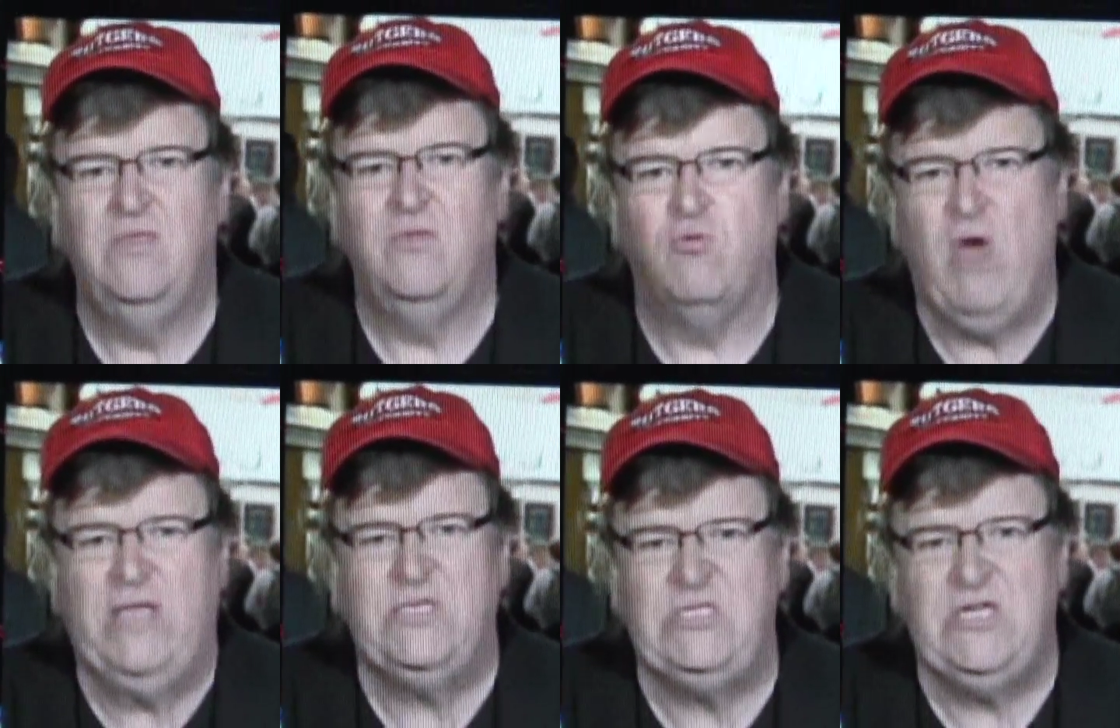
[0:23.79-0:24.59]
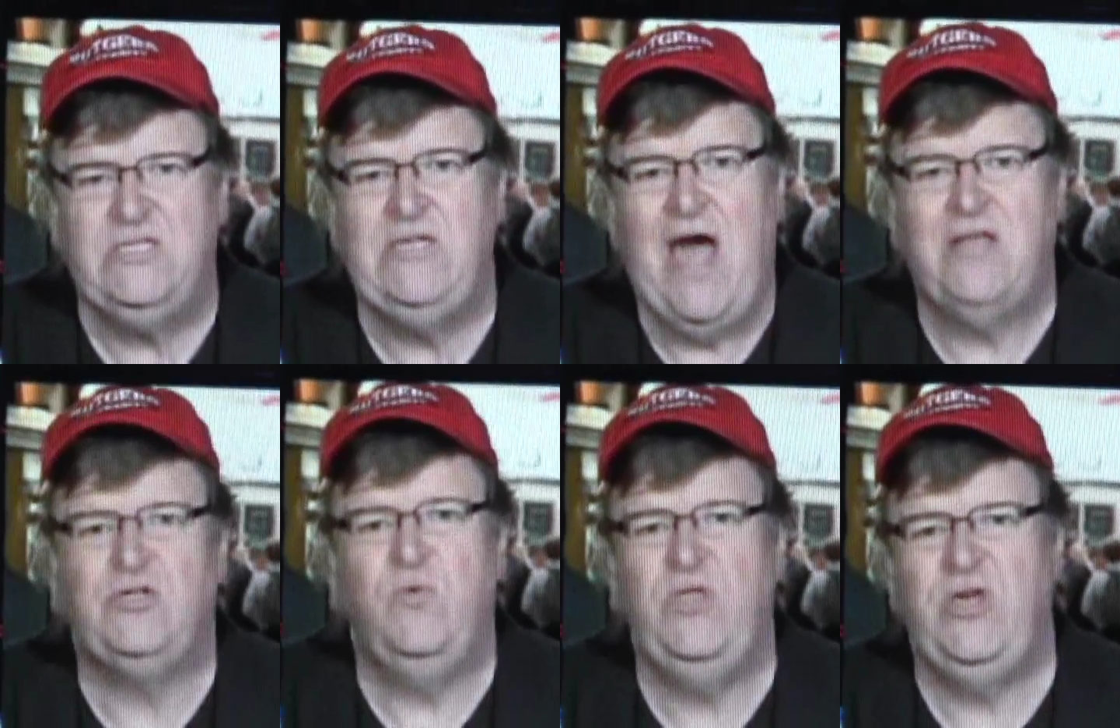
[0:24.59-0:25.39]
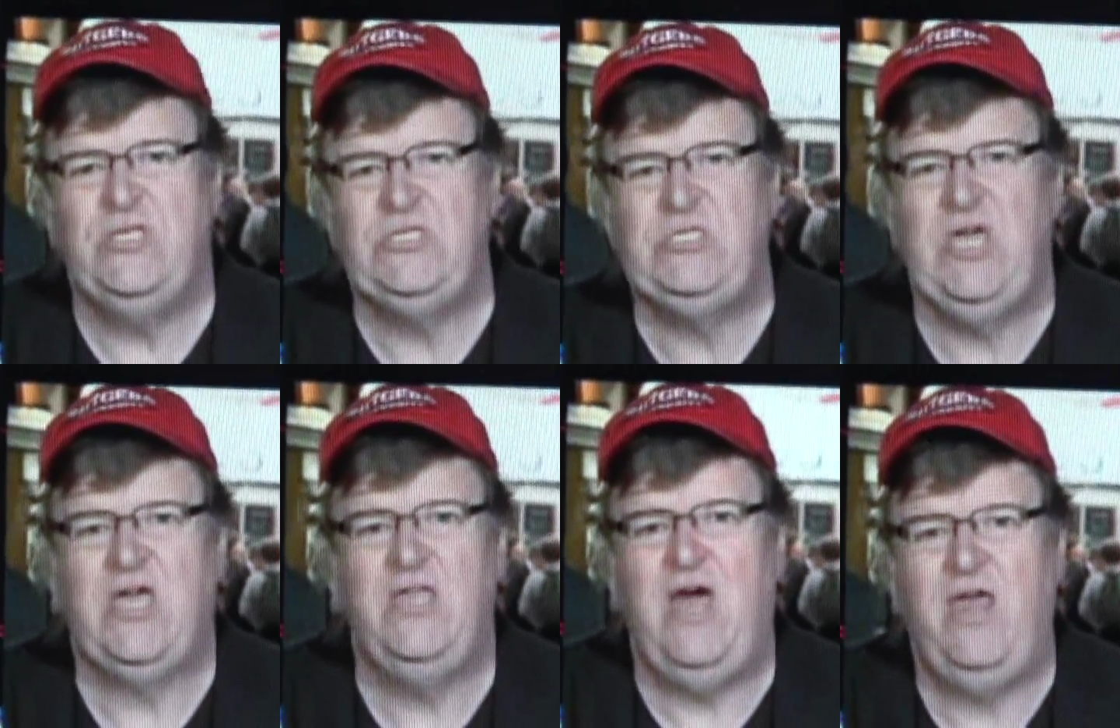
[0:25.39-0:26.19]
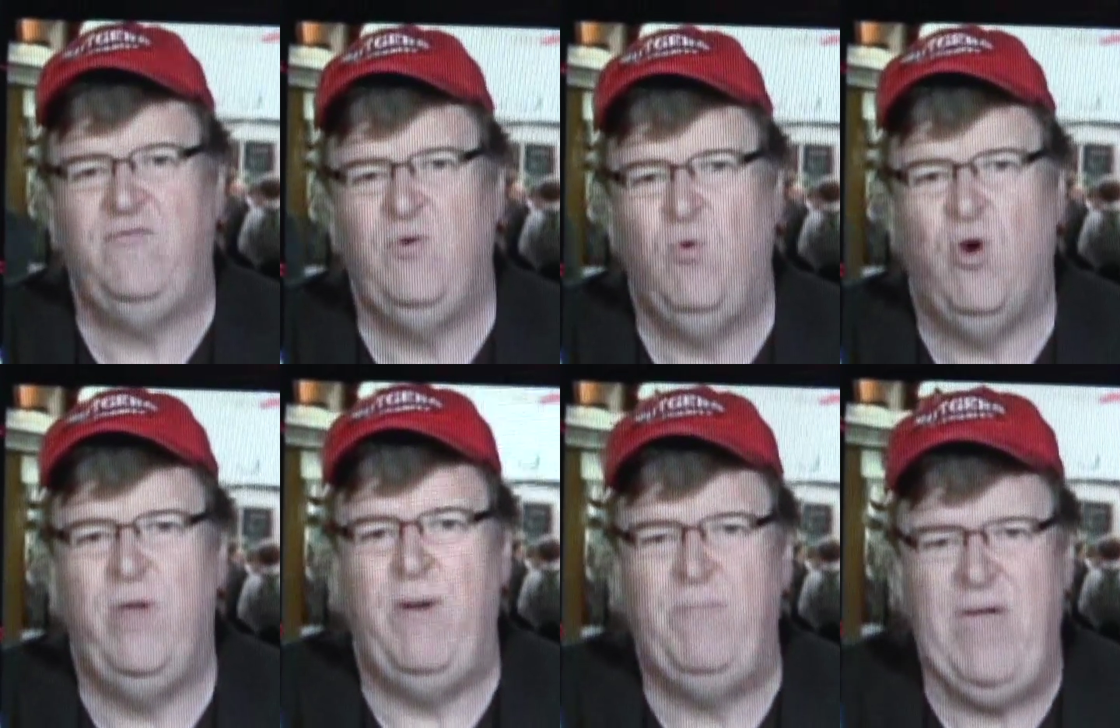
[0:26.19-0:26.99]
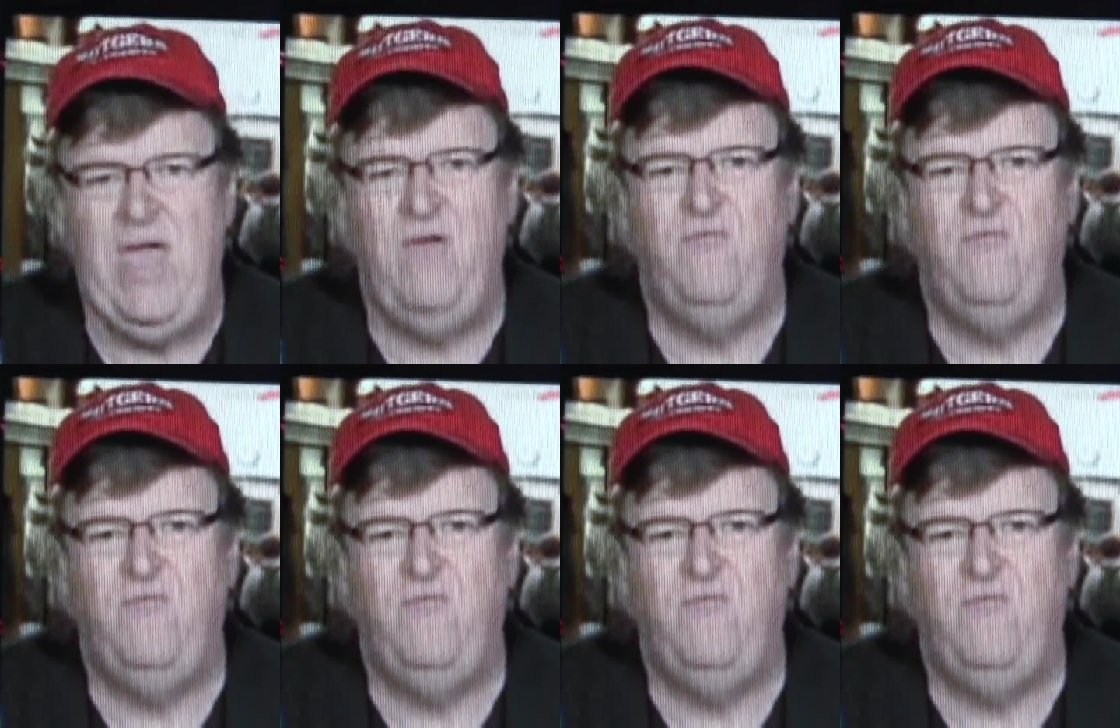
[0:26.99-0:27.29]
the right to see a doctor when you get sick and not have to worry about paying